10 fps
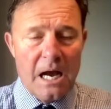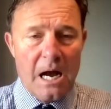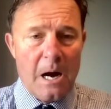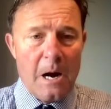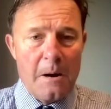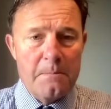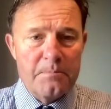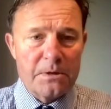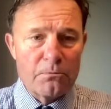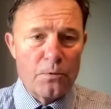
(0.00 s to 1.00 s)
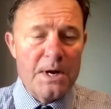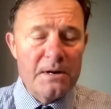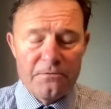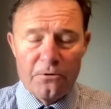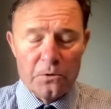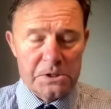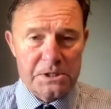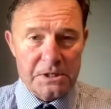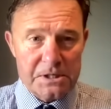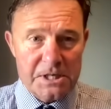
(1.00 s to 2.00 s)
reinforce
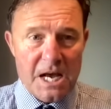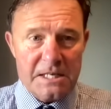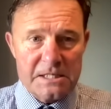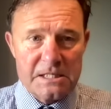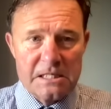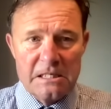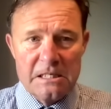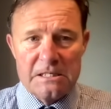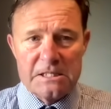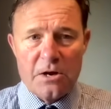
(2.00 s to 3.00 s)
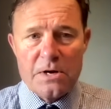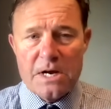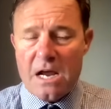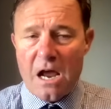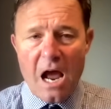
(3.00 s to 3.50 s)
success. So